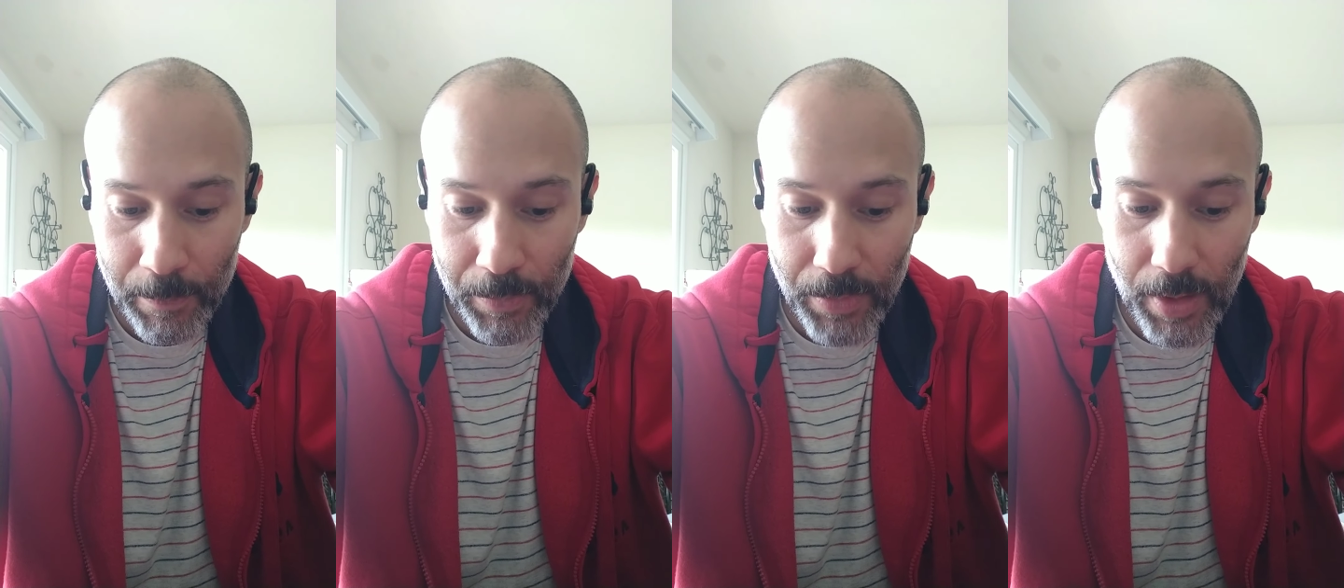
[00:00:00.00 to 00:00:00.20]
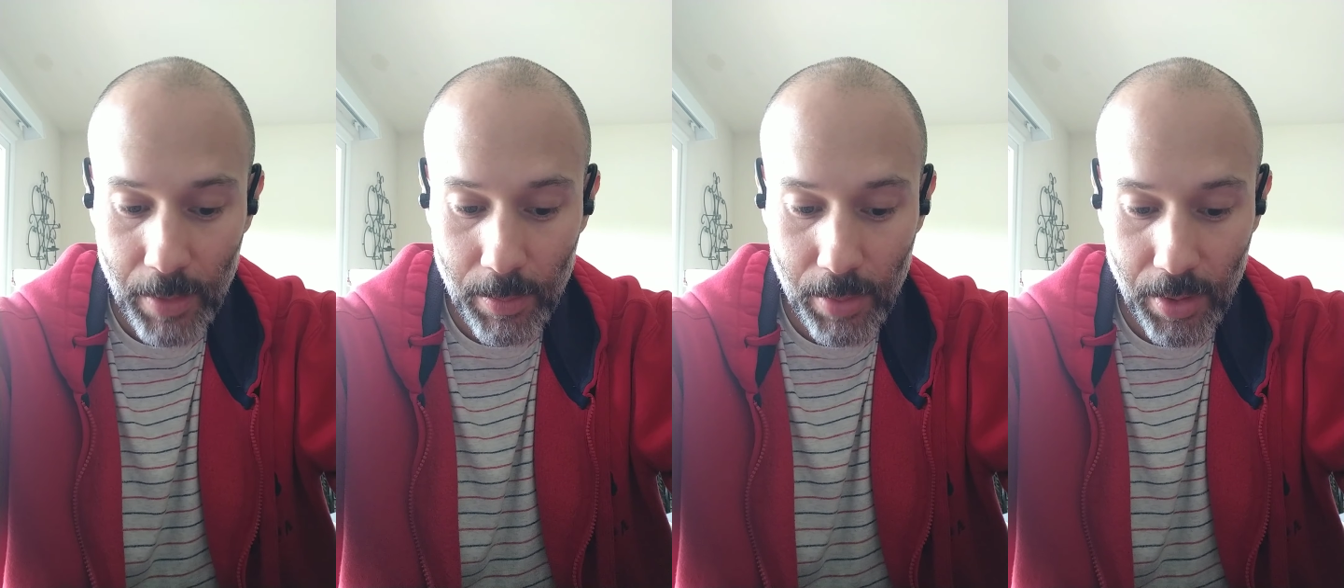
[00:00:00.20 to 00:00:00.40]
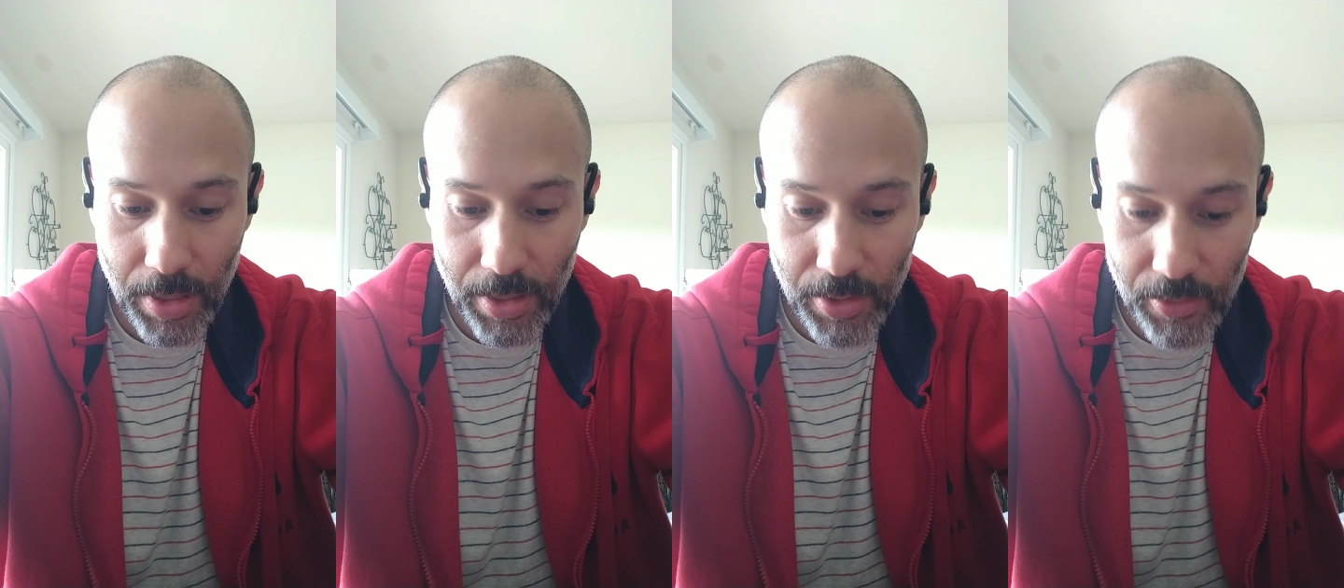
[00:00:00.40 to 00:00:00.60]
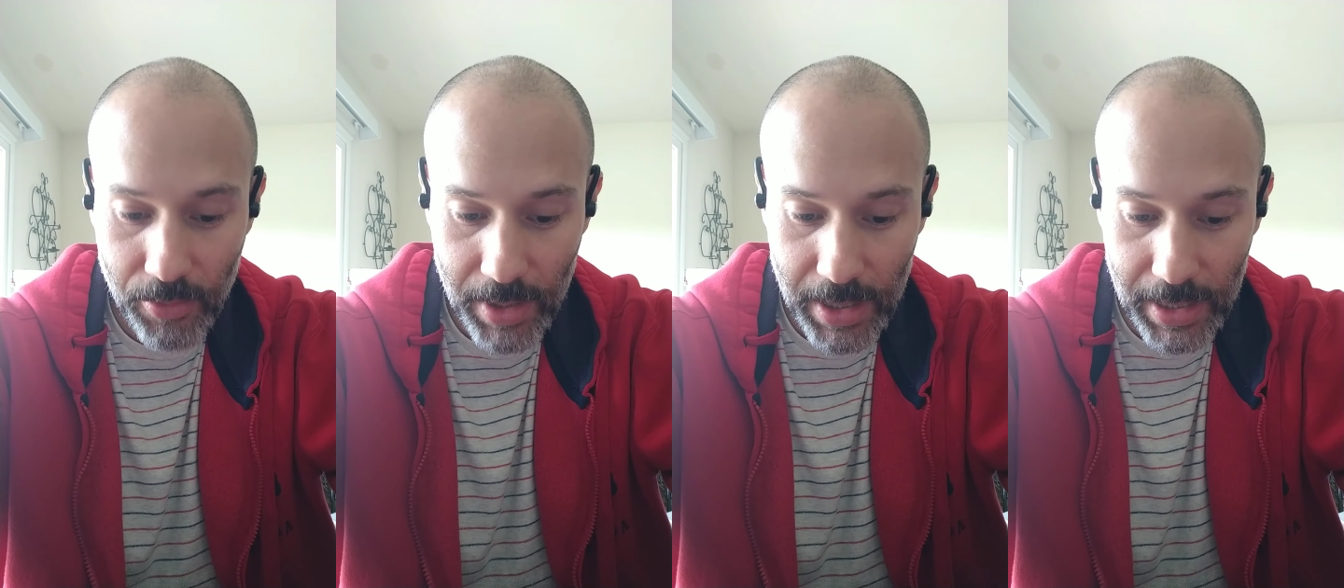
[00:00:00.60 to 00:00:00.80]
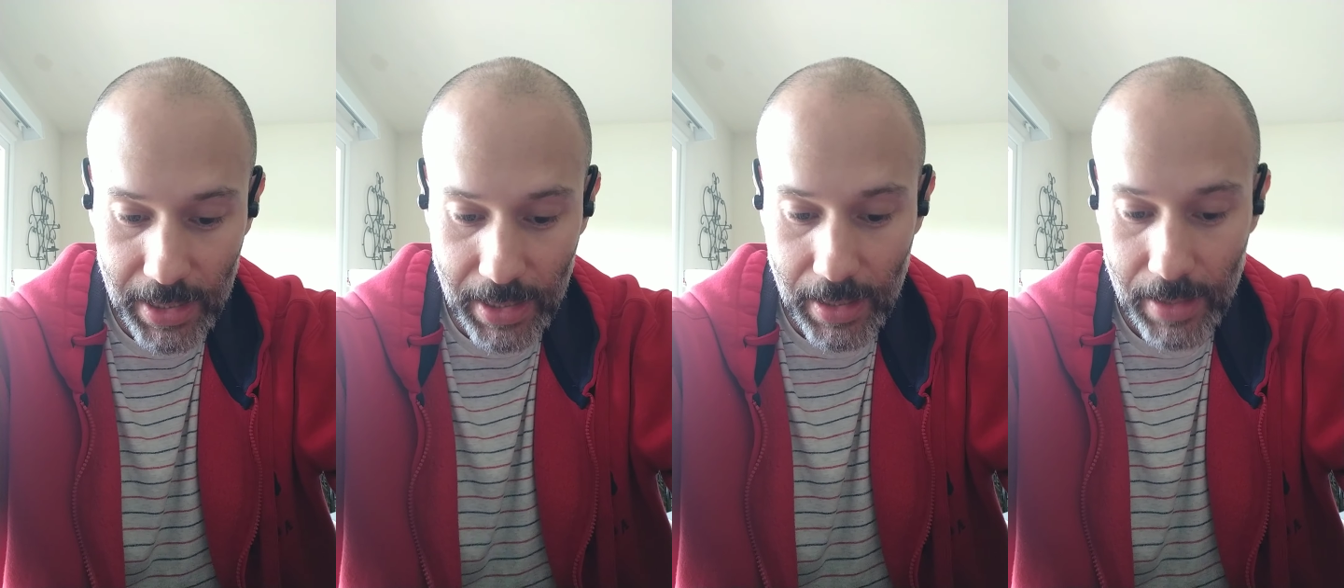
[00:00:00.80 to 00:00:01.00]
Number
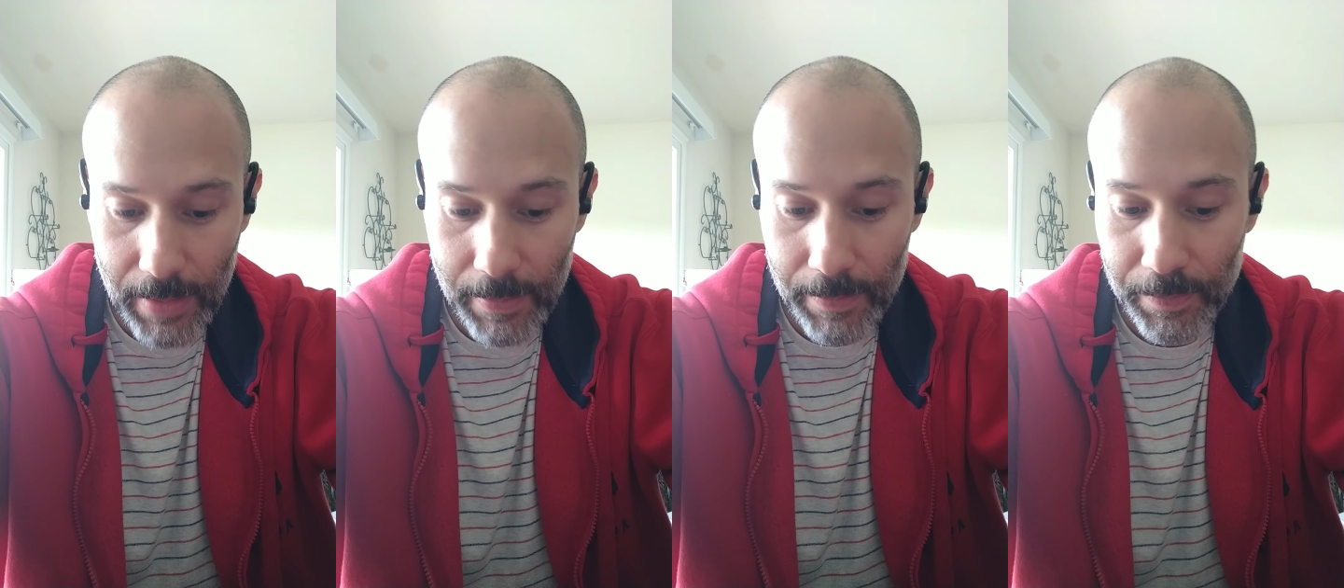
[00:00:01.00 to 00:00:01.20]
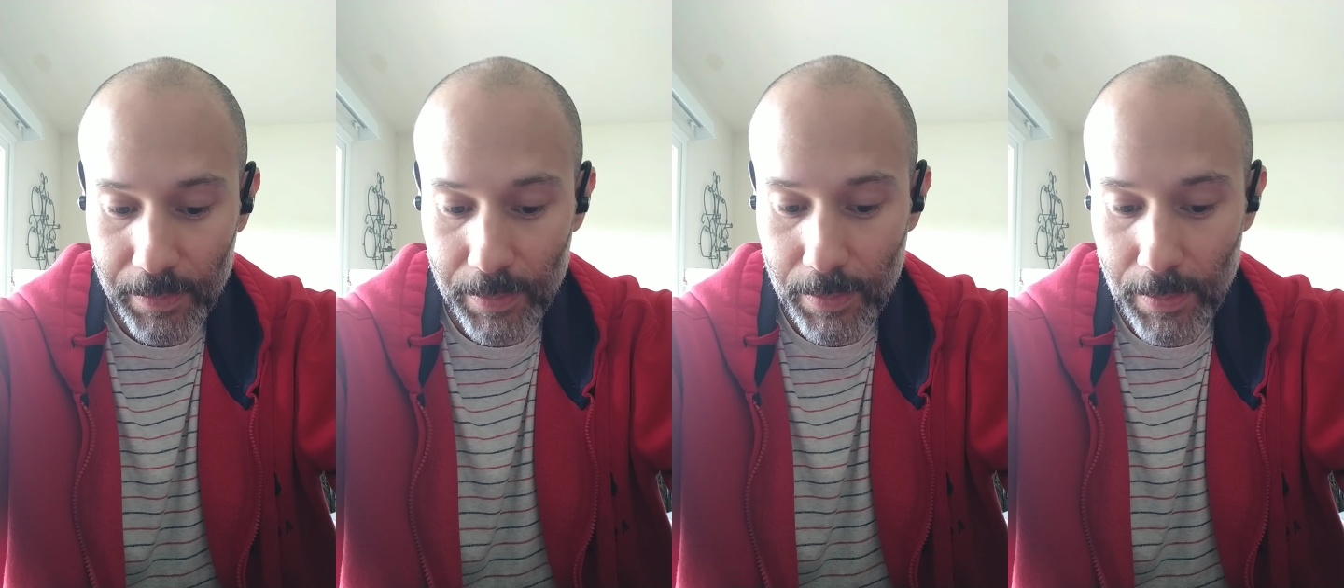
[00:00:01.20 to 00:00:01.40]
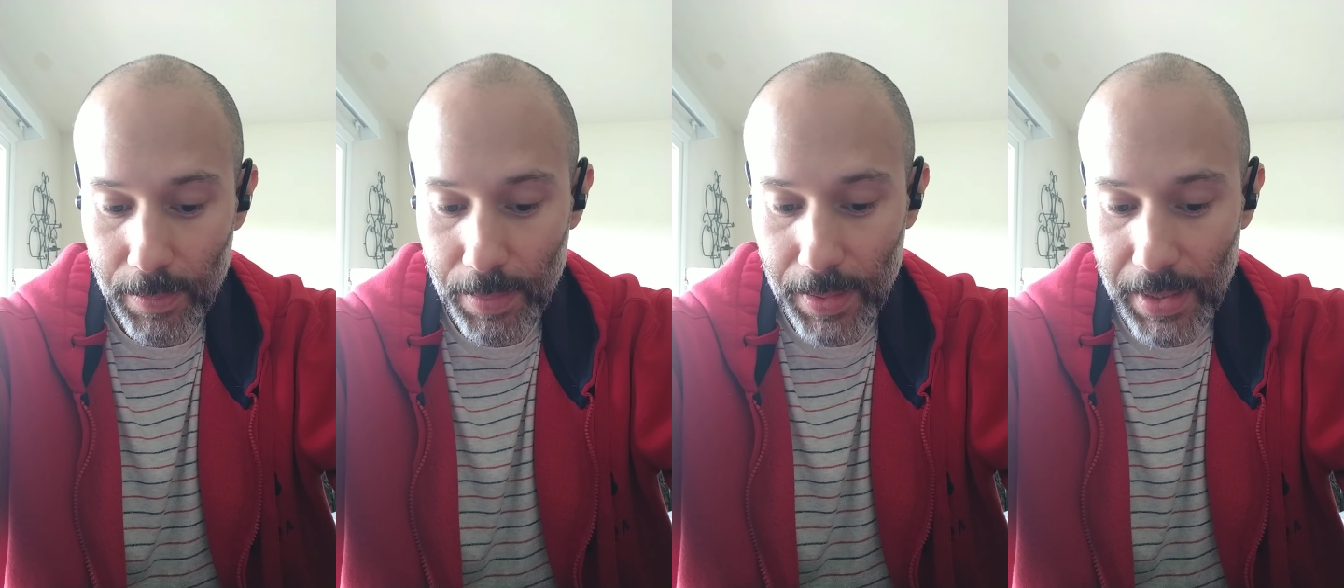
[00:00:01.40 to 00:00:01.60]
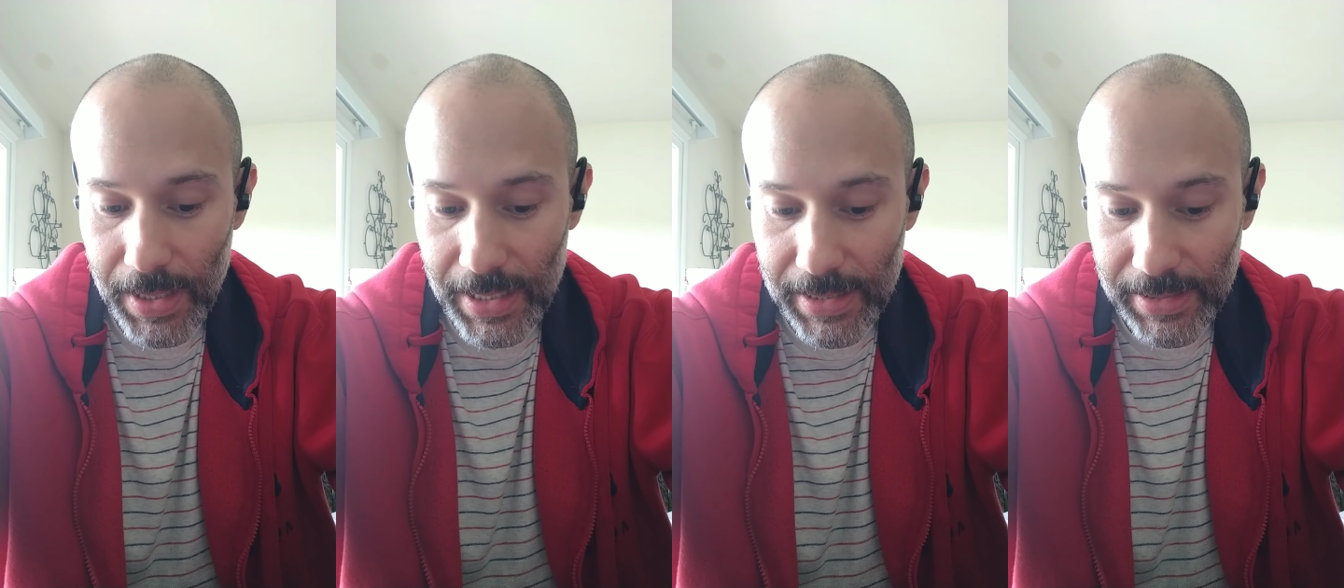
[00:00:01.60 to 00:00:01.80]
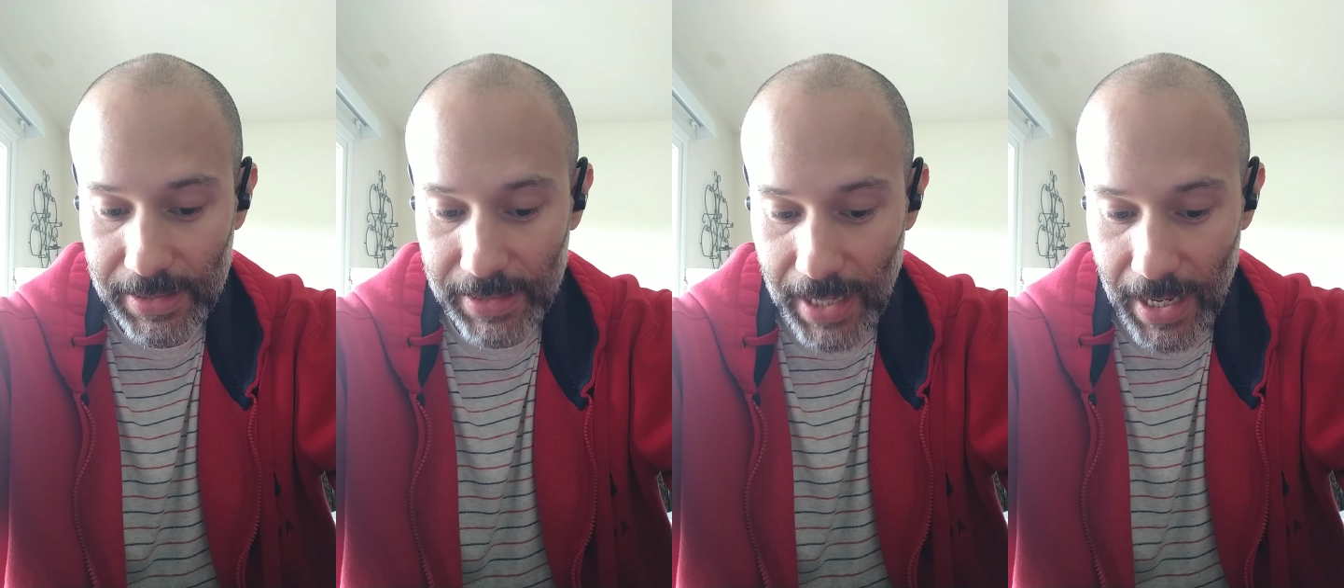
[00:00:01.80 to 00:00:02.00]
three,
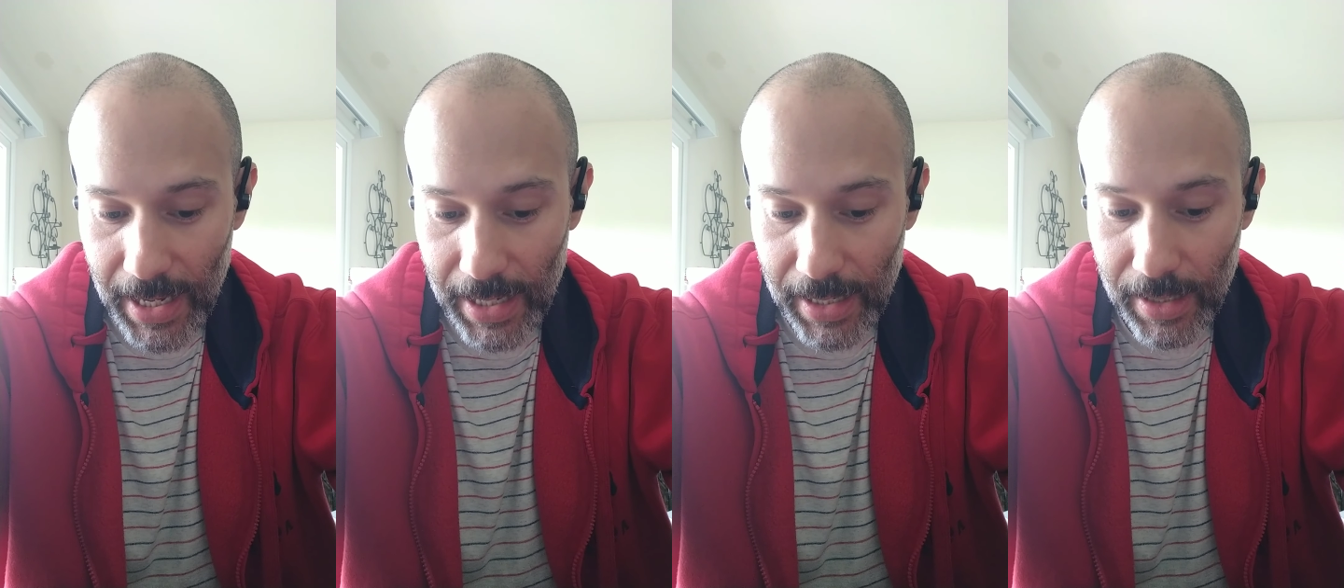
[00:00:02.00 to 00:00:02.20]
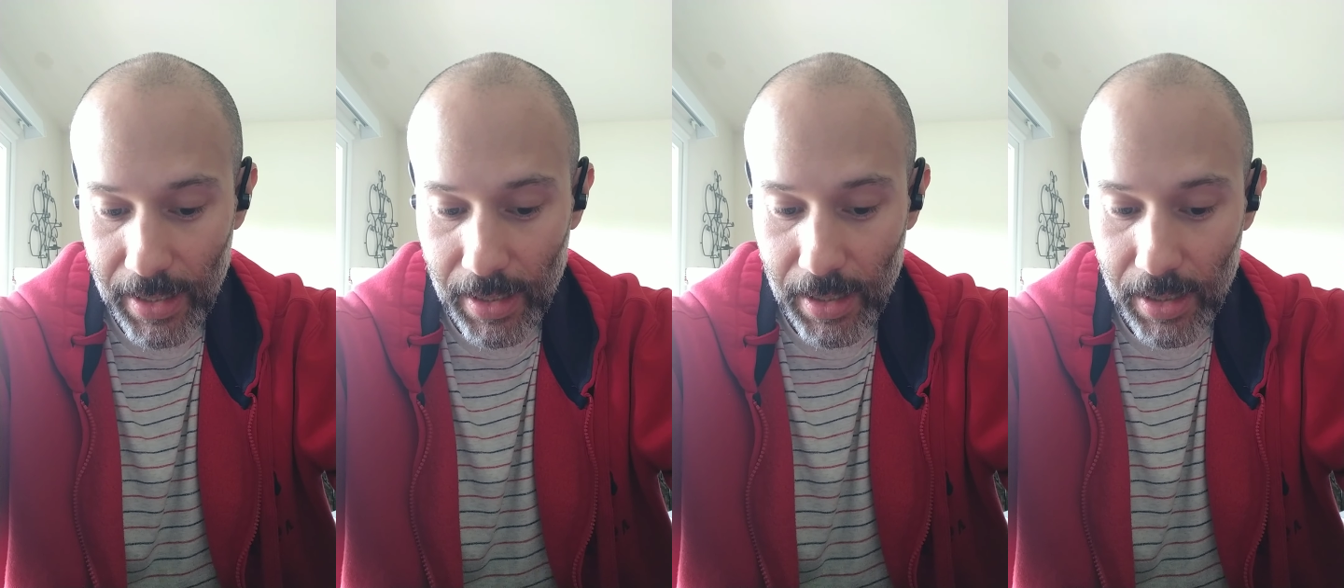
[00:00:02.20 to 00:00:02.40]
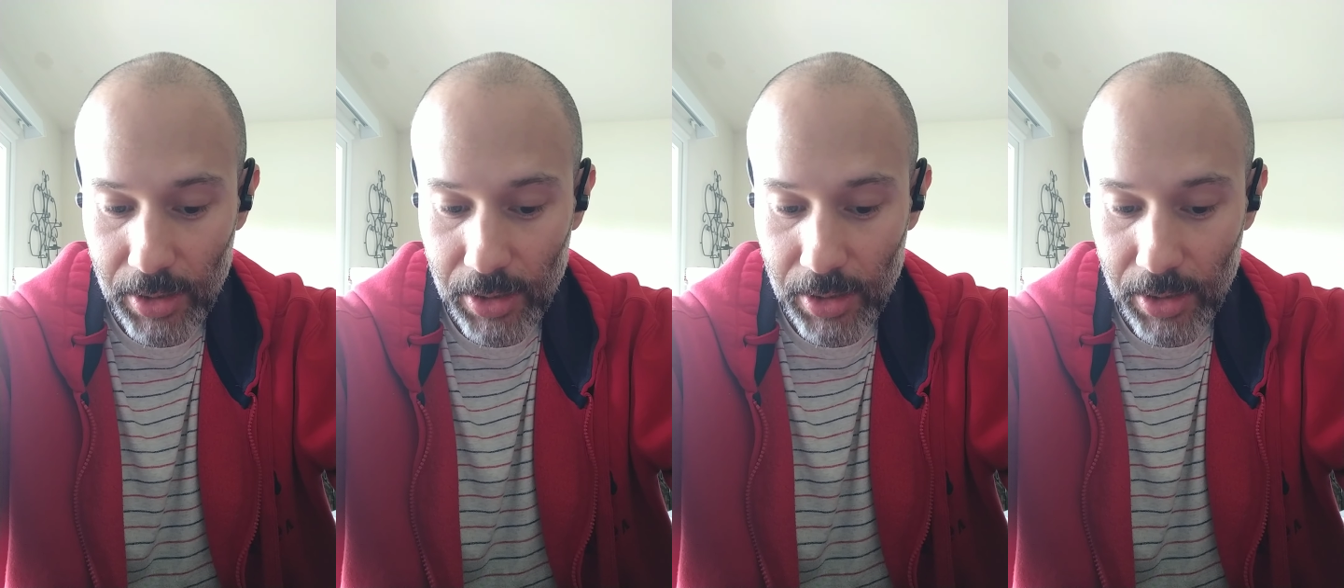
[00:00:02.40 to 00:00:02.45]
PSA